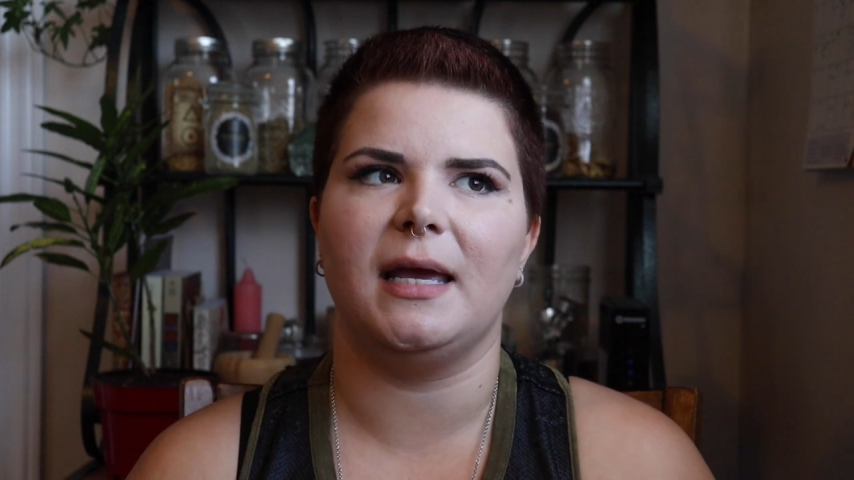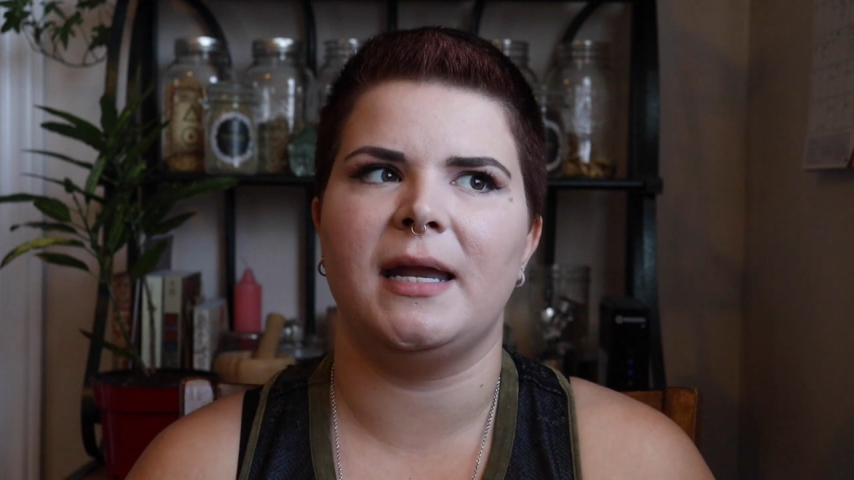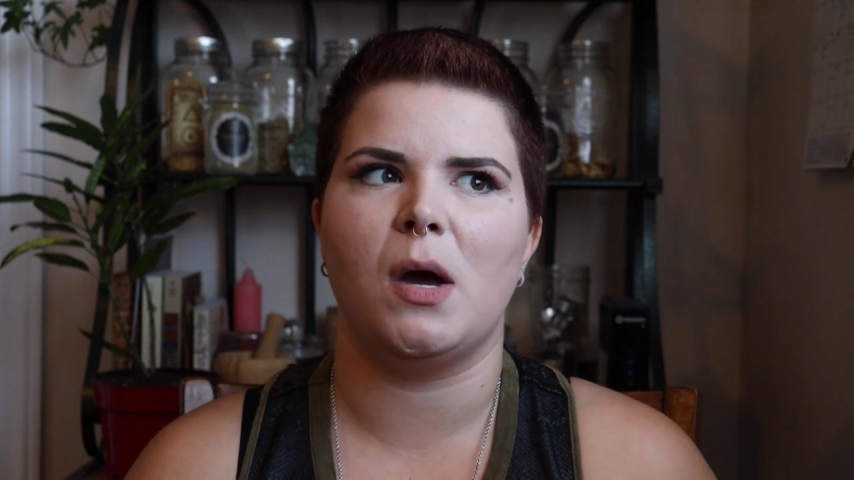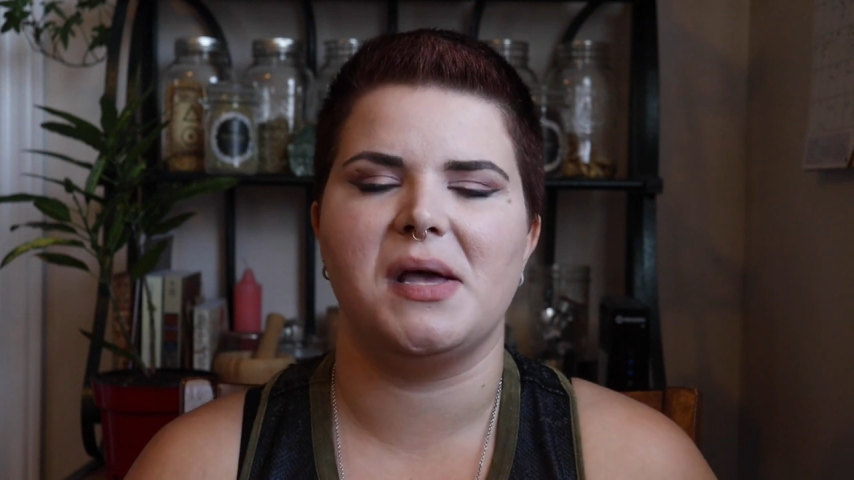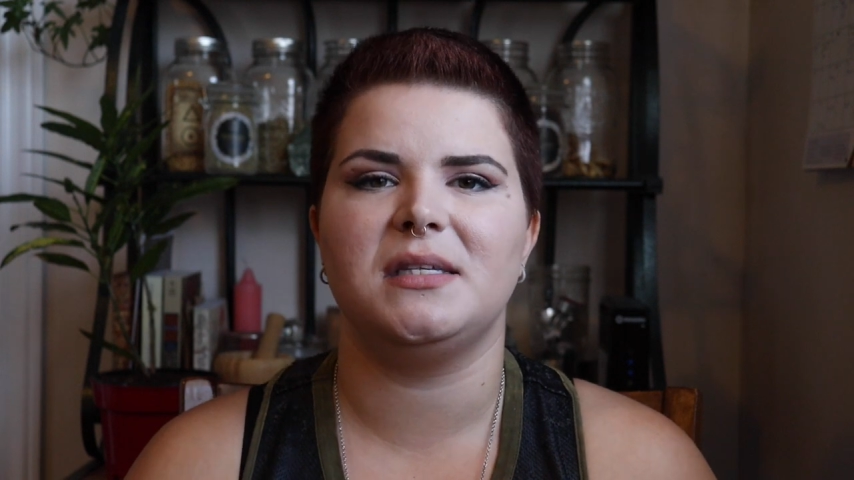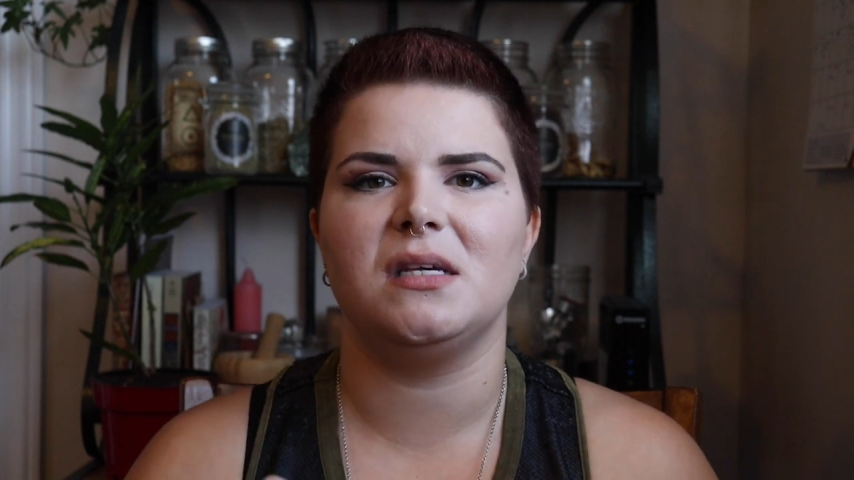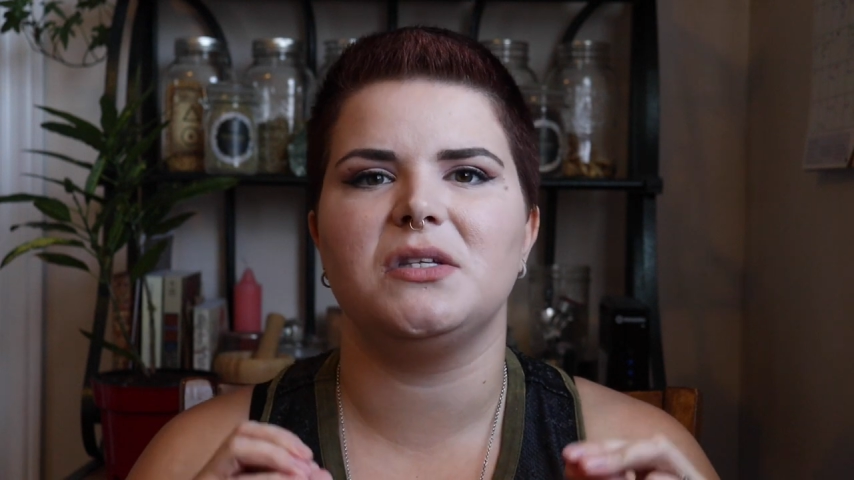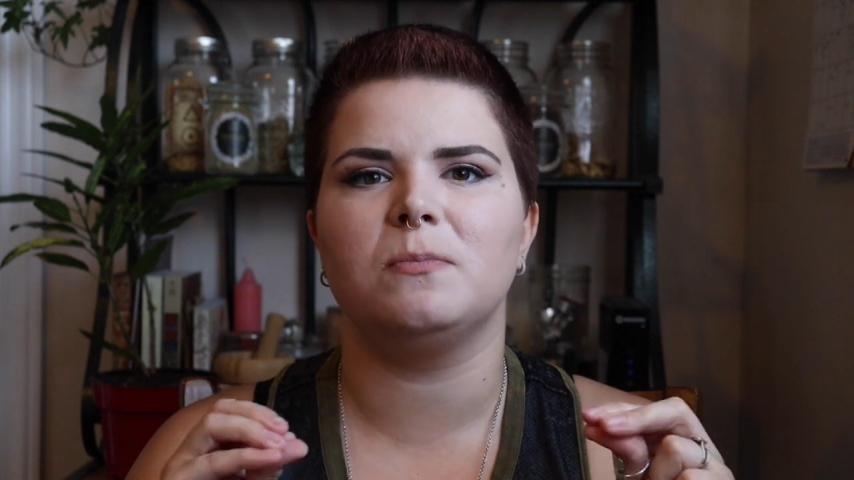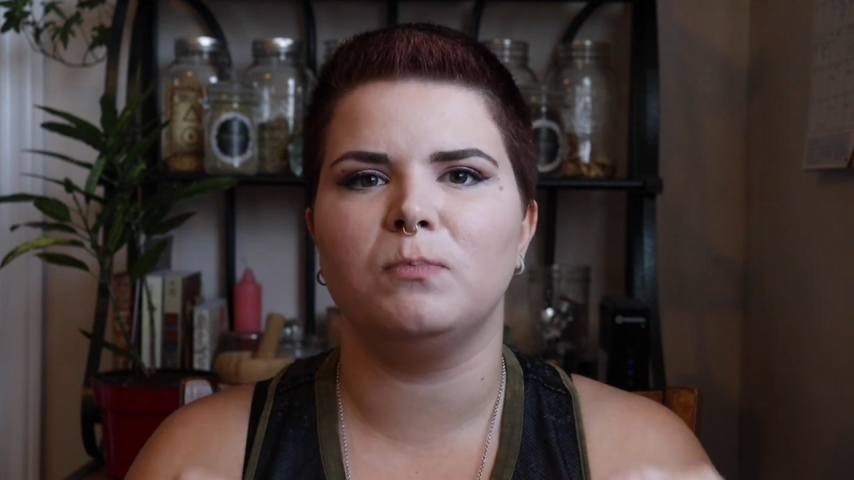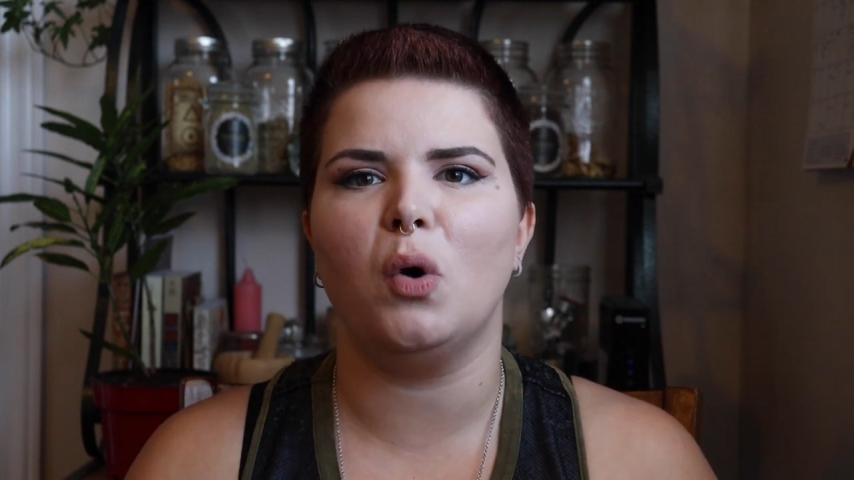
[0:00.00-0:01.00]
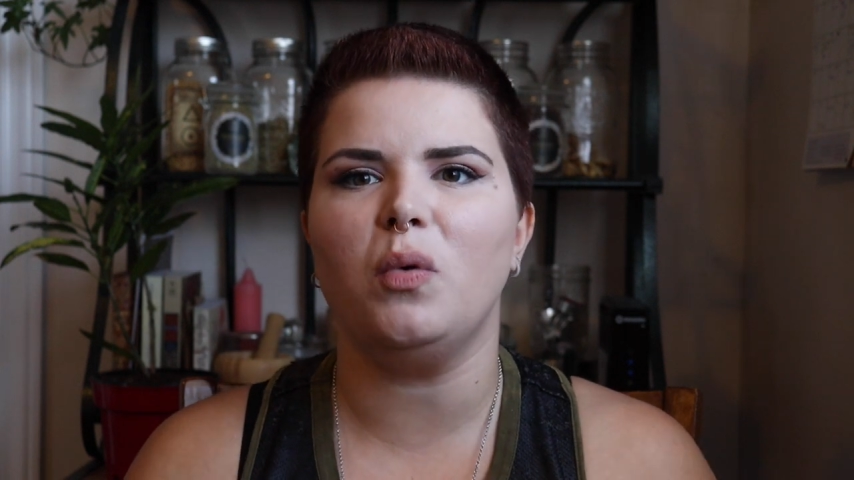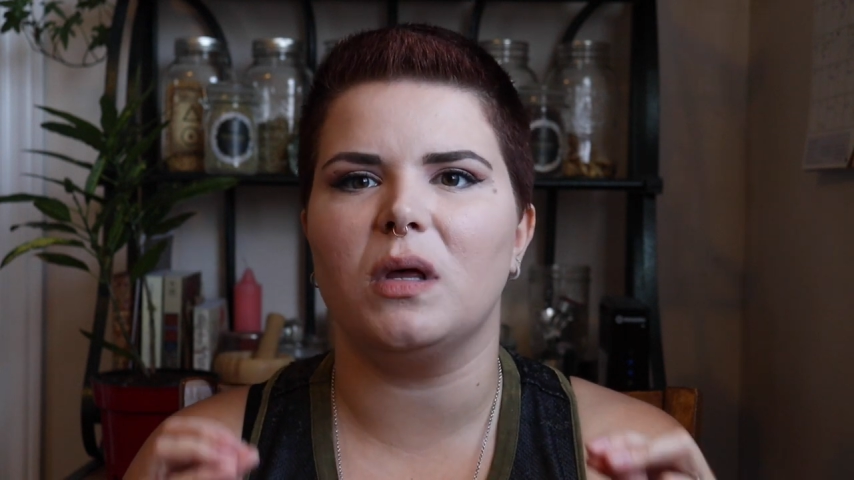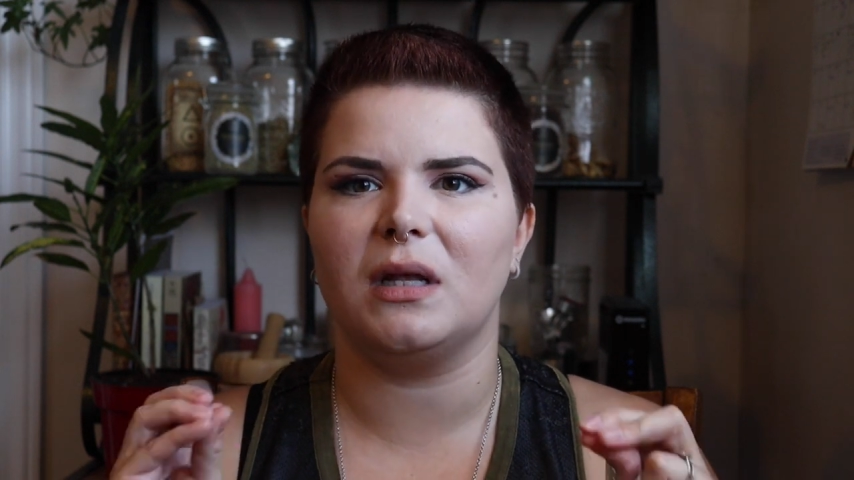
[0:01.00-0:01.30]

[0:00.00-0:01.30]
And now, I say smoke